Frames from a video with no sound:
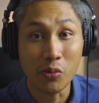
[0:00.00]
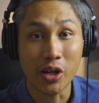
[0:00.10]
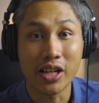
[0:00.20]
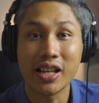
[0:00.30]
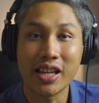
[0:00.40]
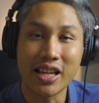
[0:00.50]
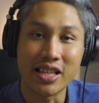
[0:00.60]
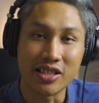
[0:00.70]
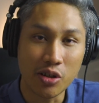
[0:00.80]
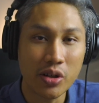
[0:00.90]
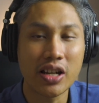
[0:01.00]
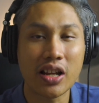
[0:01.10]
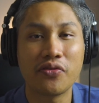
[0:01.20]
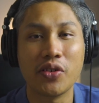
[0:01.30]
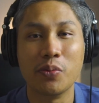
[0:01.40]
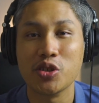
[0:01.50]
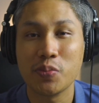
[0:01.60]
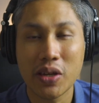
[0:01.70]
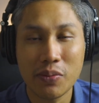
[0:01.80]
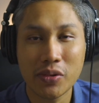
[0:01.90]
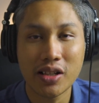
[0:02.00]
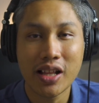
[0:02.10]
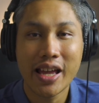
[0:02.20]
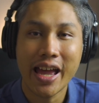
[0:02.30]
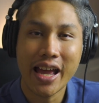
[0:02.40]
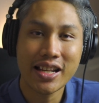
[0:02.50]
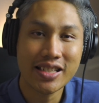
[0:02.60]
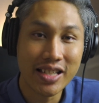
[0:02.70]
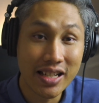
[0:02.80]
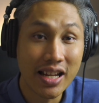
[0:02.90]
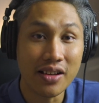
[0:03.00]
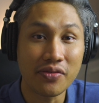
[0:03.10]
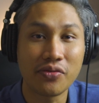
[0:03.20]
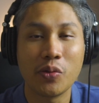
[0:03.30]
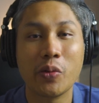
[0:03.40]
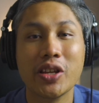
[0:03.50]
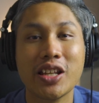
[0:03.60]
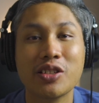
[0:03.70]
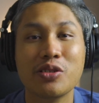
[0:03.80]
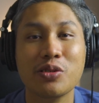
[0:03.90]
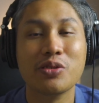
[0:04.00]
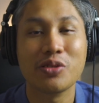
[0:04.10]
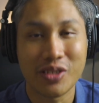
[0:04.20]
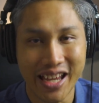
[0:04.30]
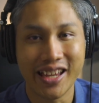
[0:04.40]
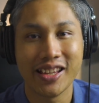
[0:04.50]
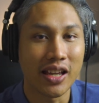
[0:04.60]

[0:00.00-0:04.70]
one, is good enough for most people and it's enough for what we need to do today.